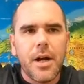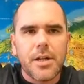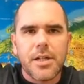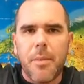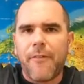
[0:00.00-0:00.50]

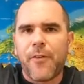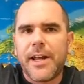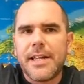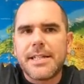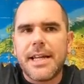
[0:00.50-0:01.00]
Some
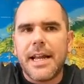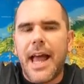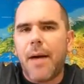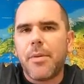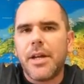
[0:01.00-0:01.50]
Africans
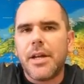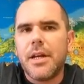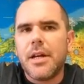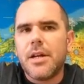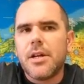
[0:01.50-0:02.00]

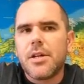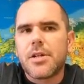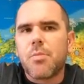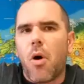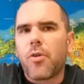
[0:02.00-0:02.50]
inhabited
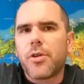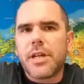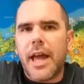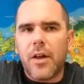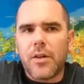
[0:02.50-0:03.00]

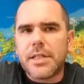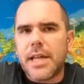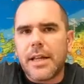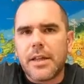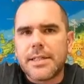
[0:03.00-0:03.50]
smaller-scale
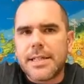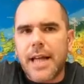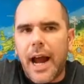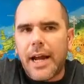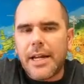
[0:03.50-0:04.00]
stateless
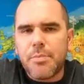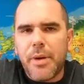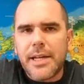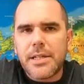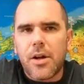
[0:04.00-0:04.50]
societies
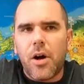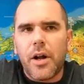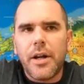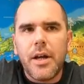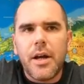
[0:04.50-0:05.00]
based
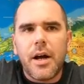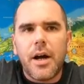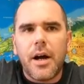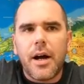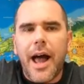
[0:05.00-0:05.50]
on
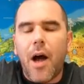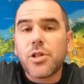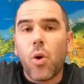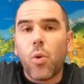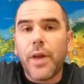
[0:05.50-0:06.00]

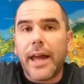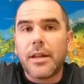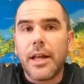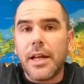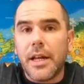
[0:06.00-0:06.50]
household
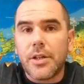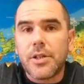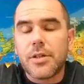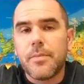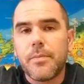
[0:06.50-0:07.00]
and
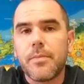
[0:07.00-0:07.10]
lineage.